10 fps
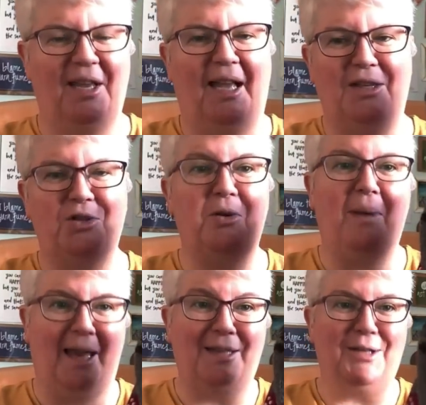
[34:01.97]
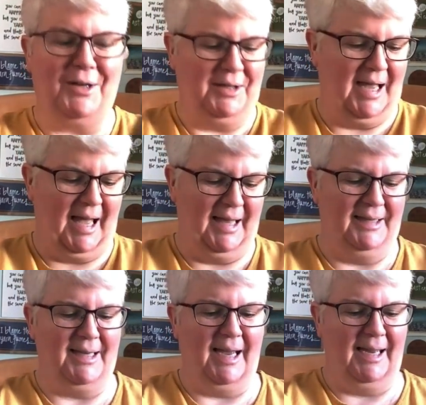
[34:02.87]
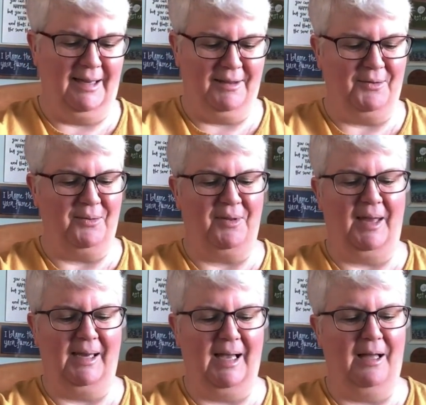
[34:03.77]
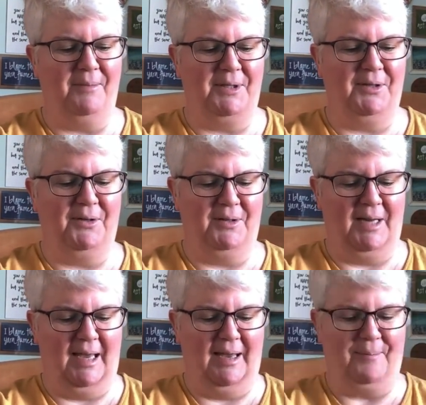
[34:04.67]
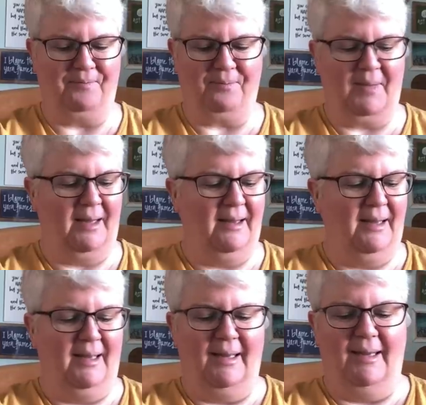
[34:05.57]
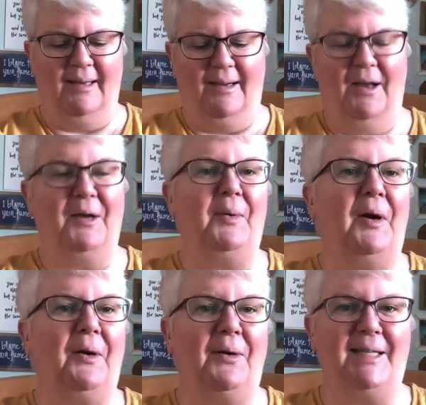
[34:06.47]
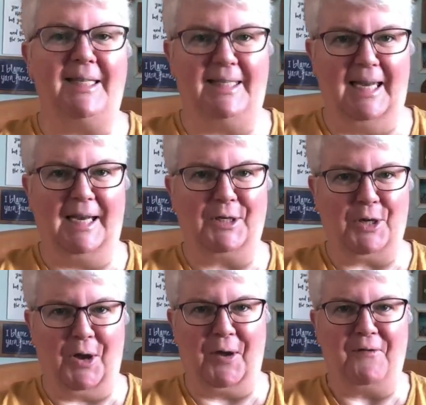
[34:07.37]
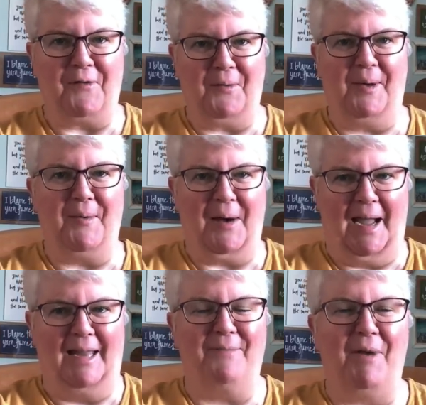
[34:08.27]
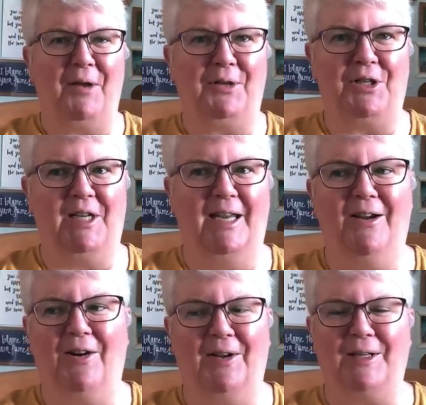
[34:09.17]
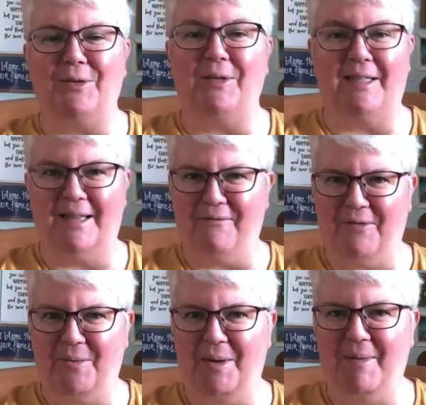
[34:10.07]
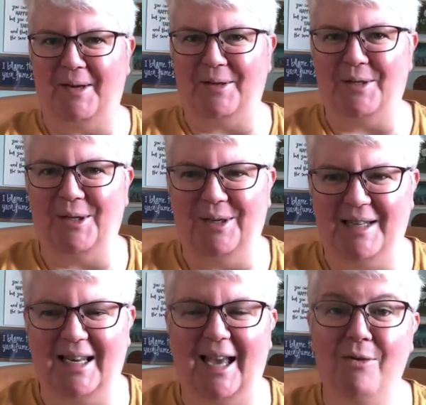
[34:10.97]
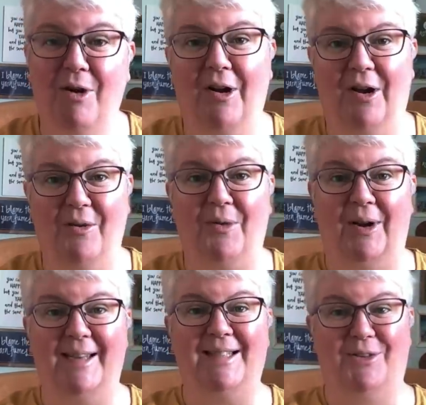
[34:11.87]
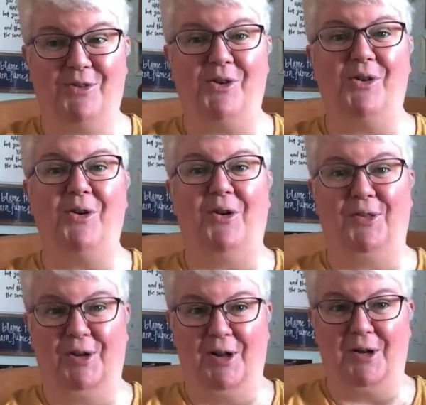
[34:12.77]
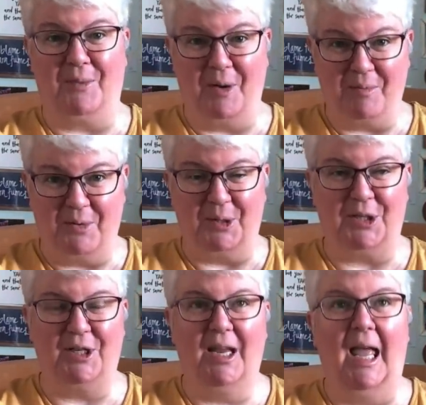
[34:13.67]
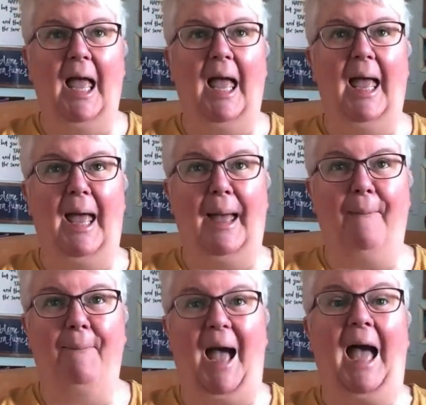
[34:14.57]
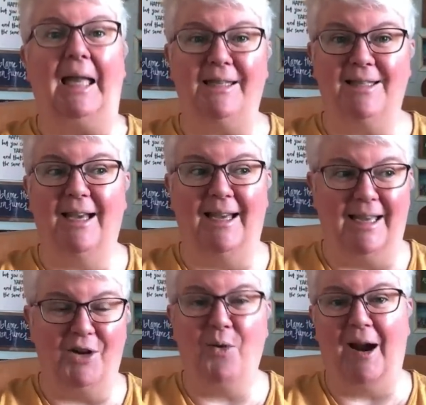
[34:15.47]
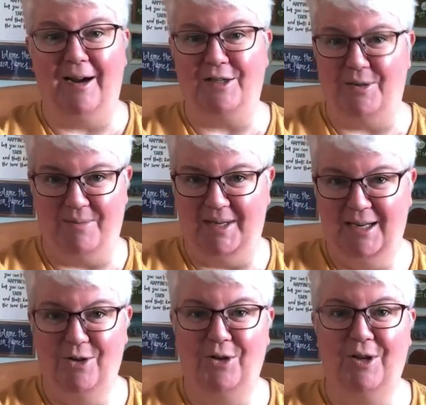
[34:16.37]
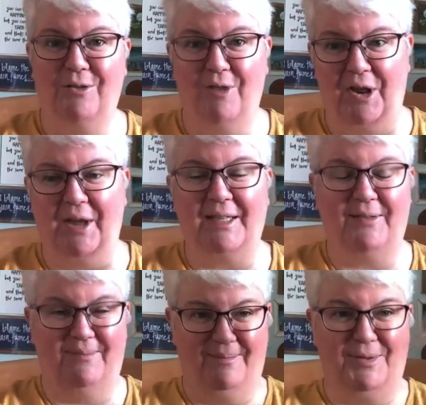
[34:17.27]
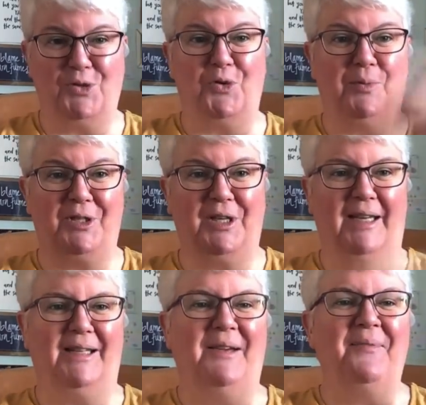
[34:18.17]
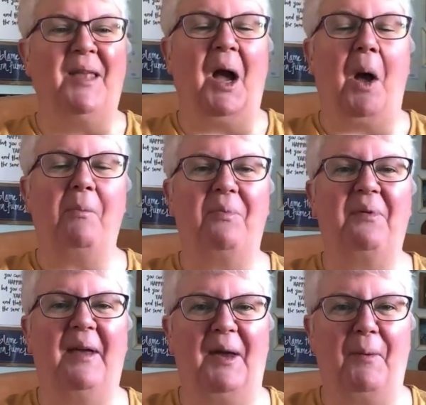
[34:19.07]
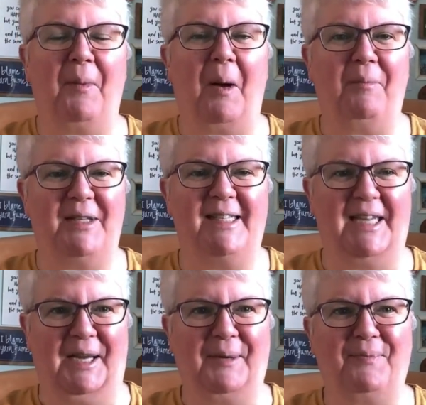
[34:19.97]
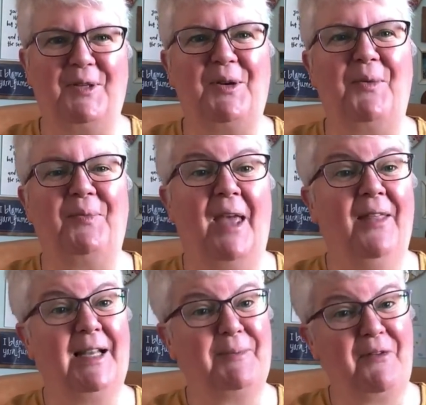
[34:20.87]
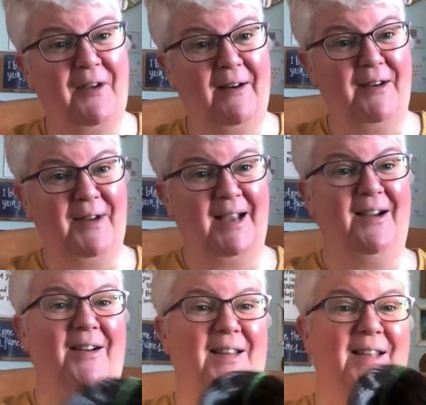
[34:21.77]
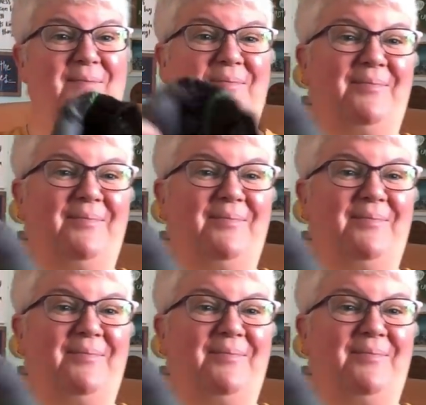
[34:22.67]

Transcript: And so am I done. And I don't think I'll be doing colour work or a stake now for a wee while. My other stake cardigan's going to sit for a wee minute or two till I work out what I did wrong on the colour work portion. And I acquire somebody who can run a sewing machine up the stake. So that's my fairy ring cardigan.